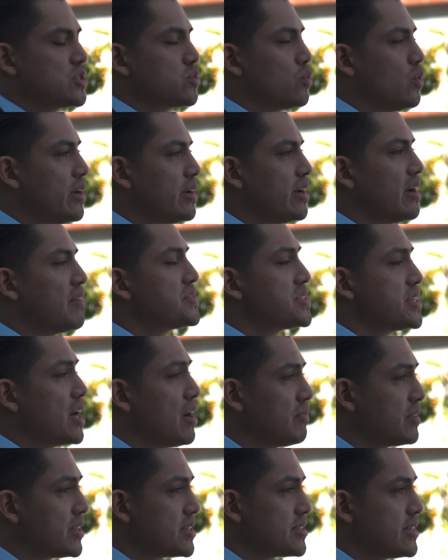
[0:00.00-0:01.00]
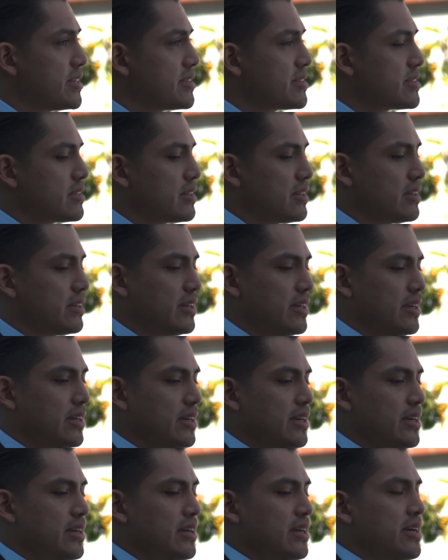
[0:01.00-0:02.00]
is one of selflessness.
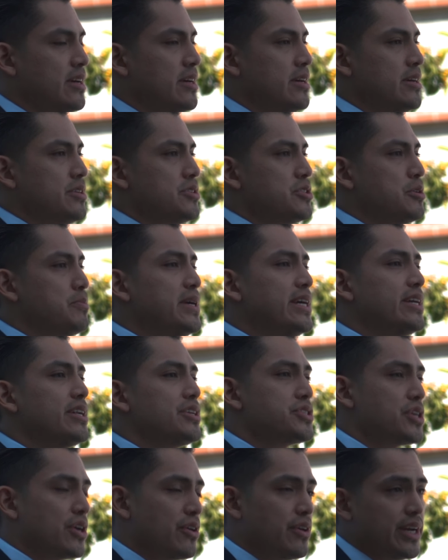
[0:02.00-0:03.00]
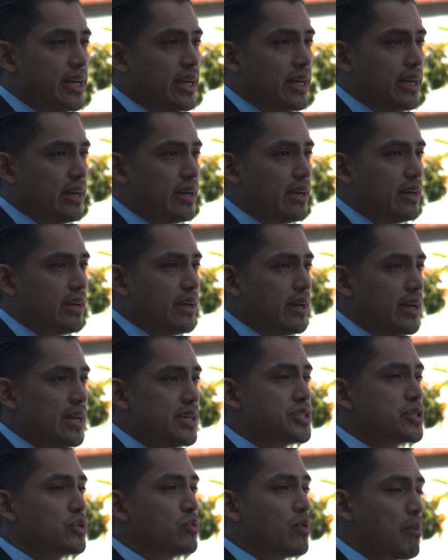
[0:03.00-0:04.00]
To be an attorney
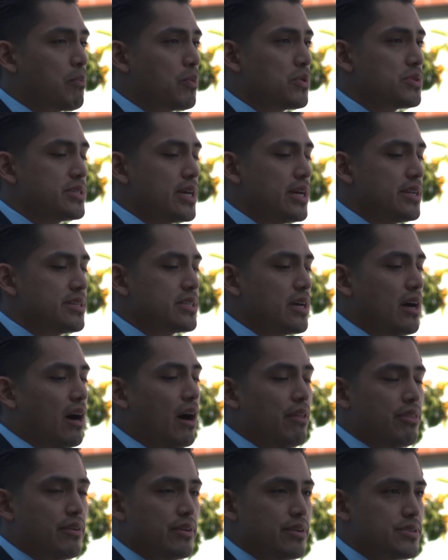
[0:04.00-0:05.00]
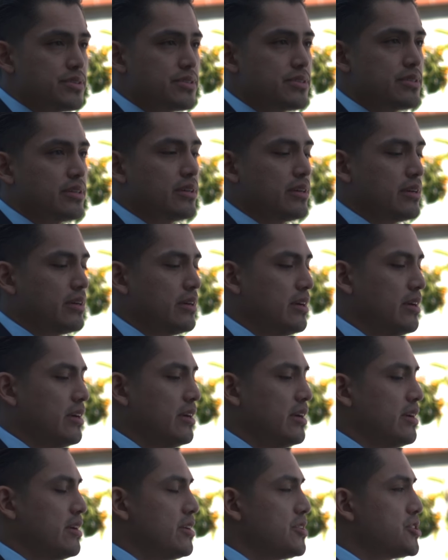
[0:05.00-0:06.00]
is to represent others,
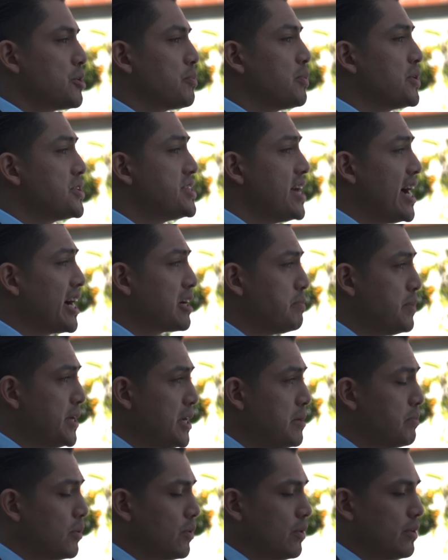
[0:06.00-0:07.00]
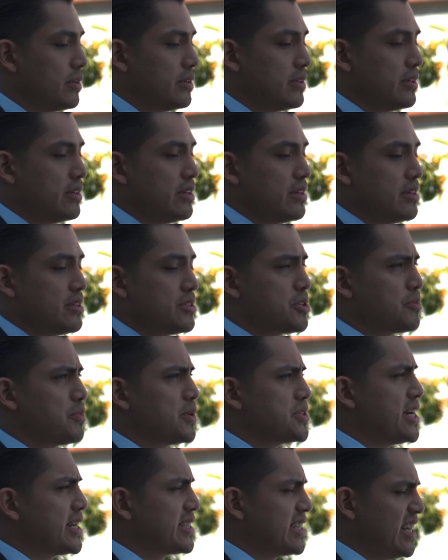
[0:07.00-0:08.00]
to protect people, to
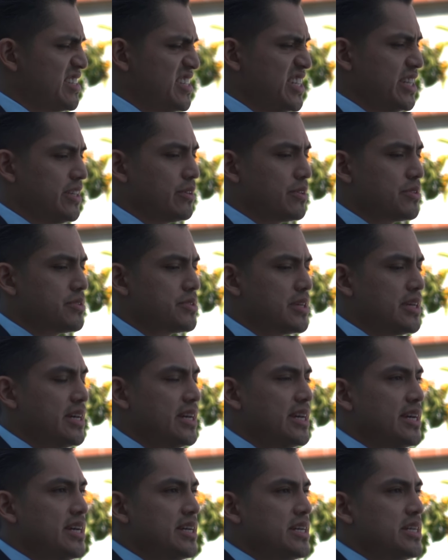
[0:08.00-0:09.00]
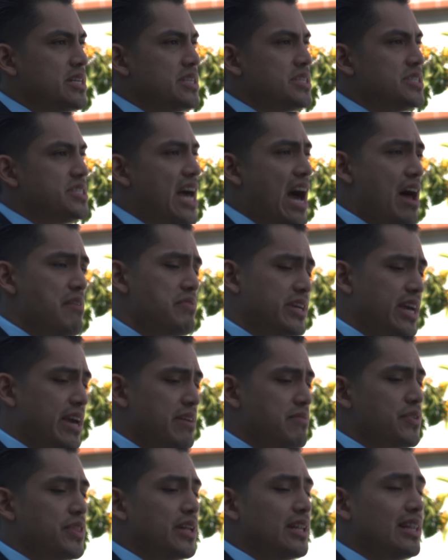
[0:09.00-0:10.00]
protect ideals, to advocate for the